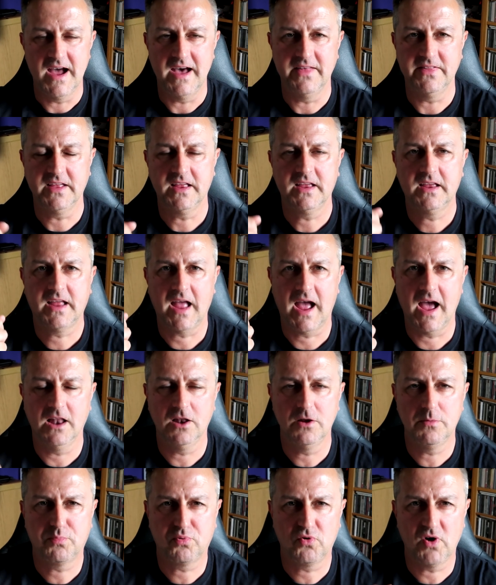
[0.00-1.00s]
and then
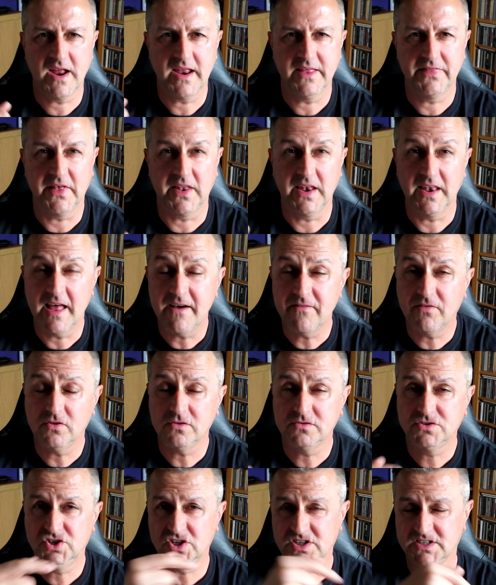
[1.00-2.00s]
calibrate the
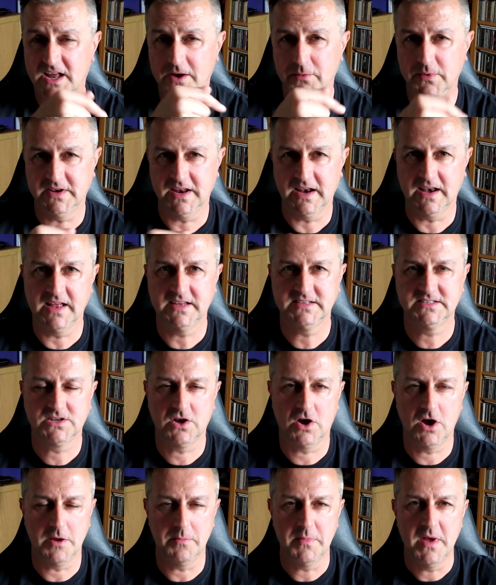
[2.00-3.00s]
level just like we did last
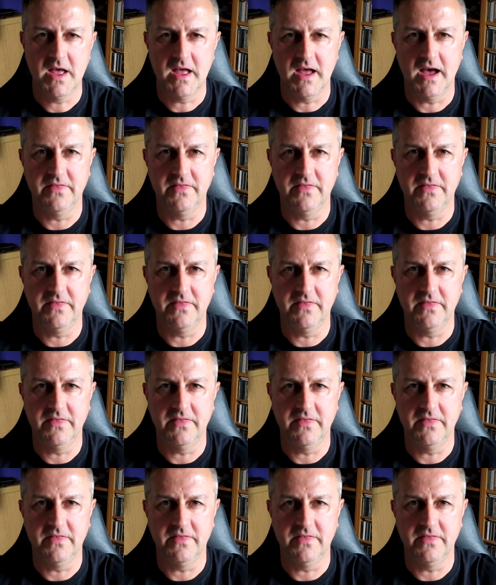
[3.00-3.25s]
time.